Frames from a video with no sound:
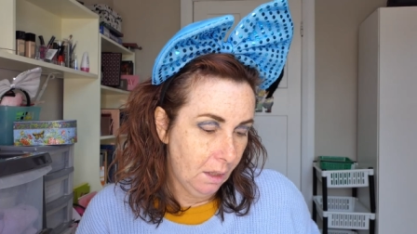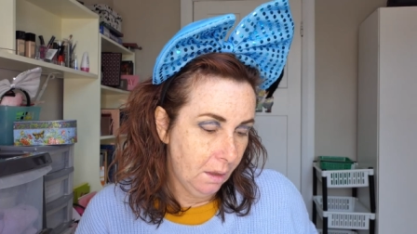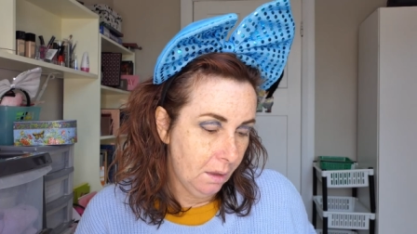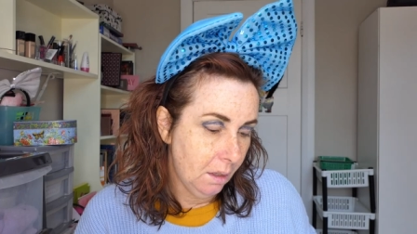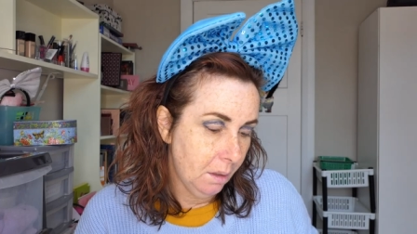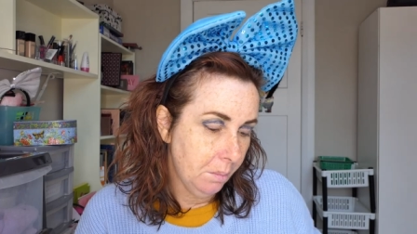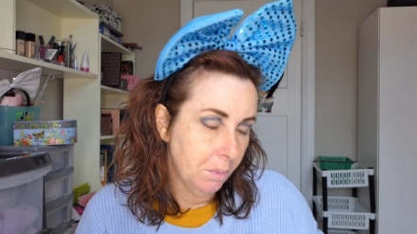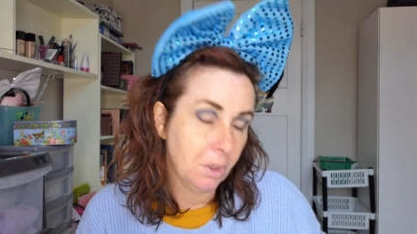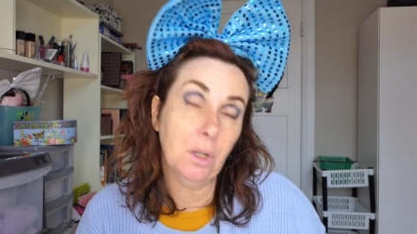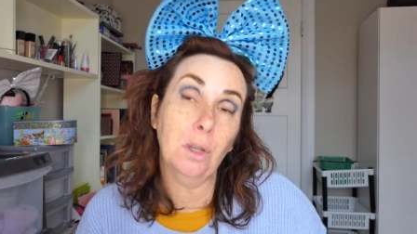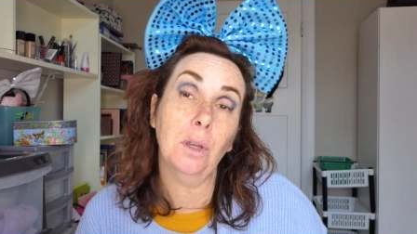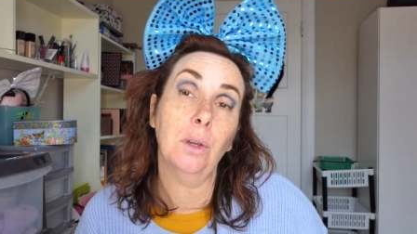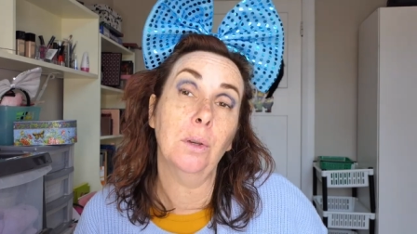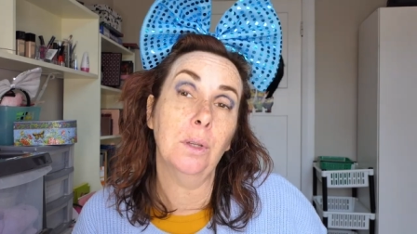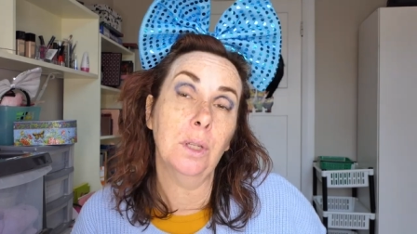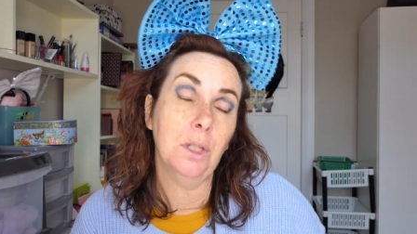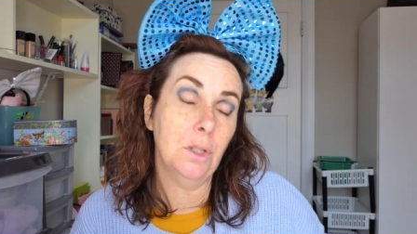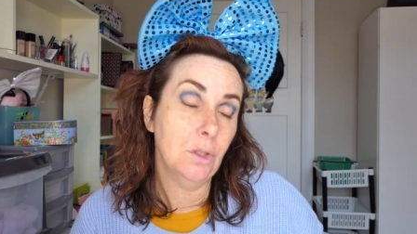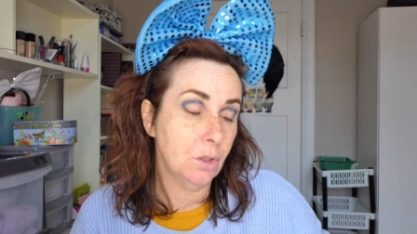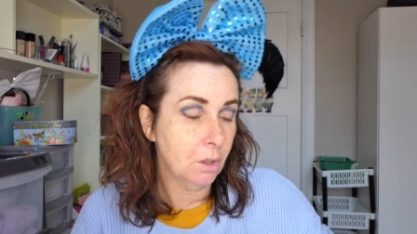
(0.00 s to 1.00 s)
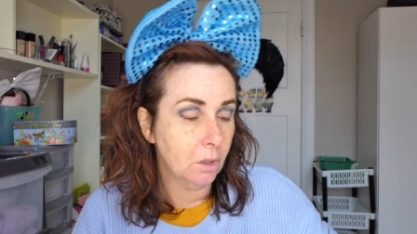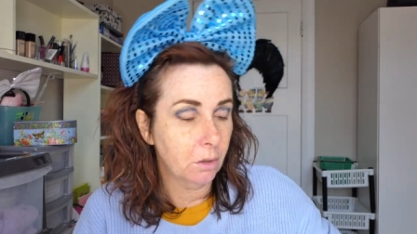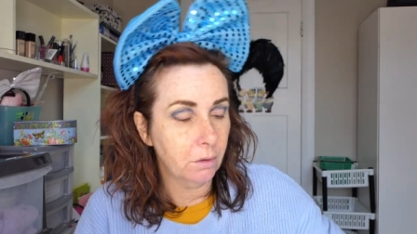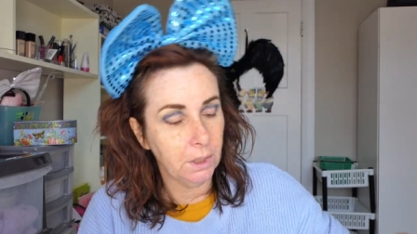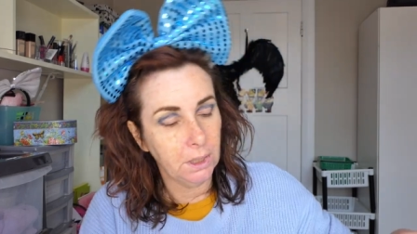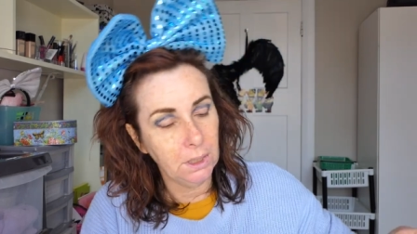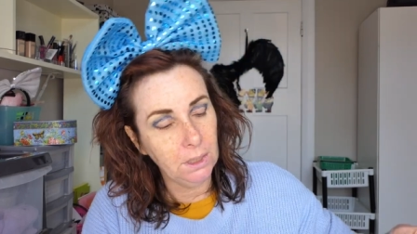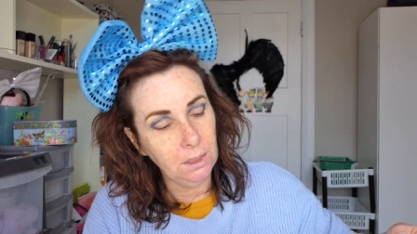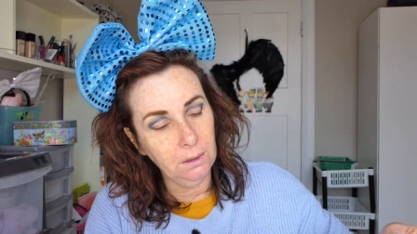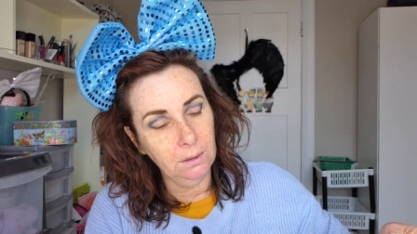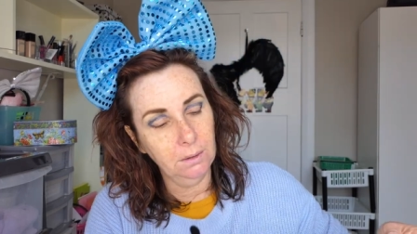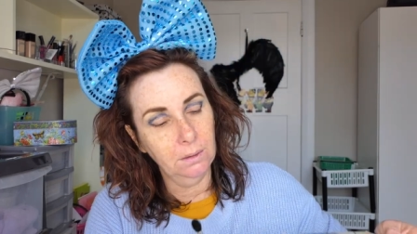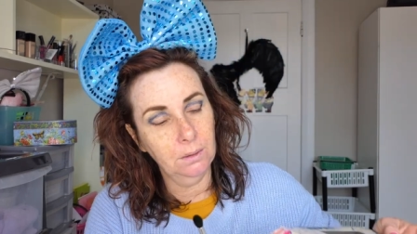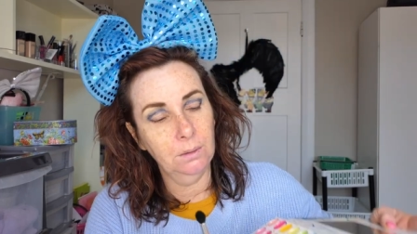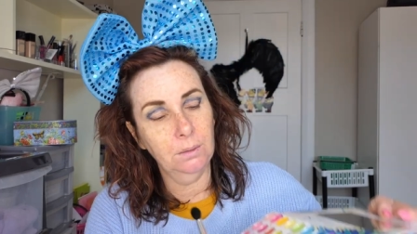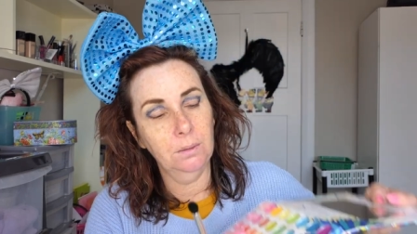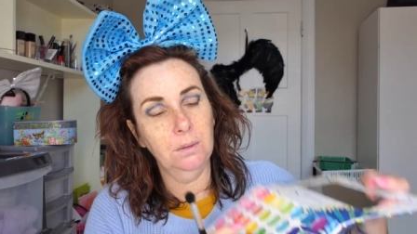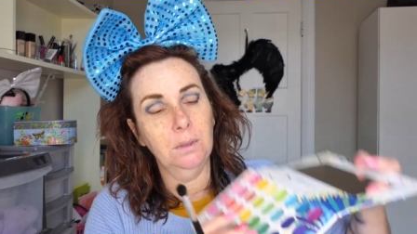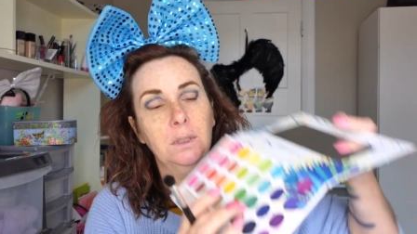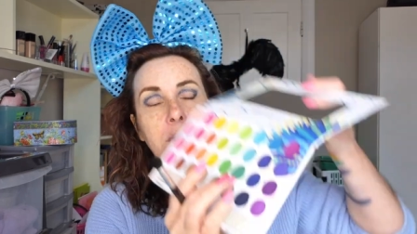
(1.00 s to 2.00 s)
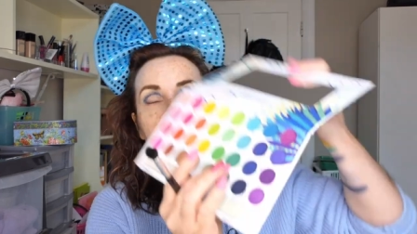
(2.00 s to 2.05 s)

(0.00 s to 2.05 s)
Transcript: And then I'm going to go into the green, which